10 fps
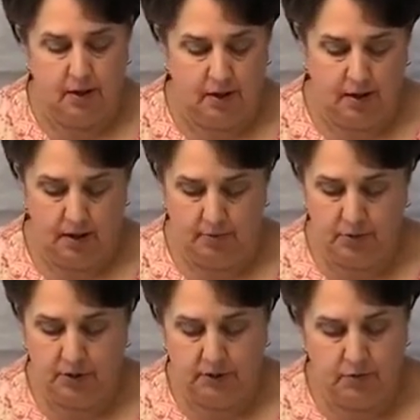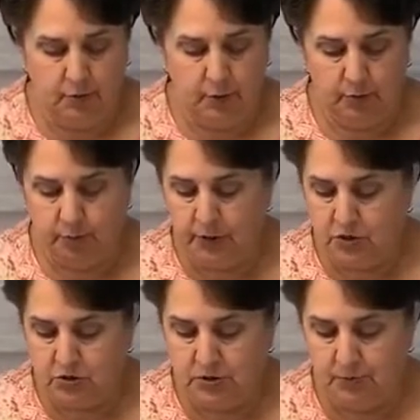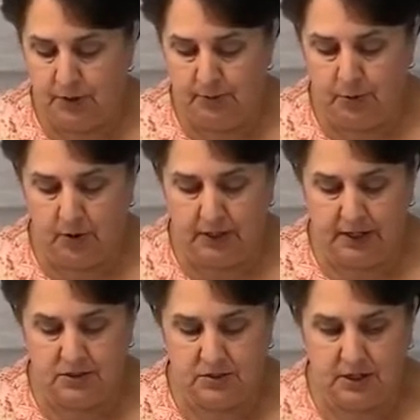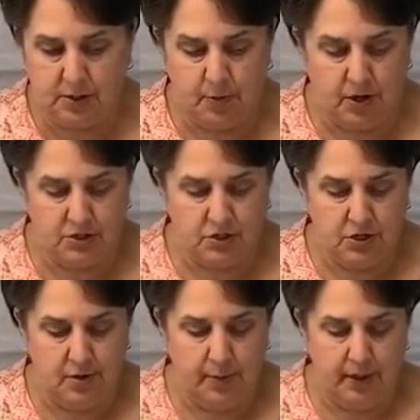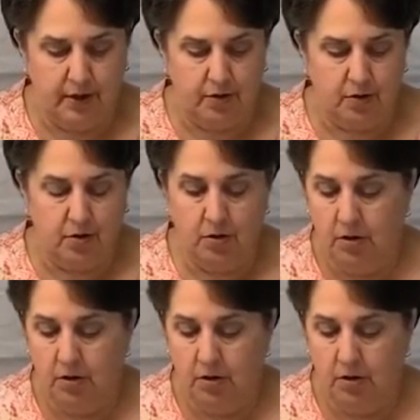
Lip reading: You could even put pictures of people, I guess, decoupaged on there.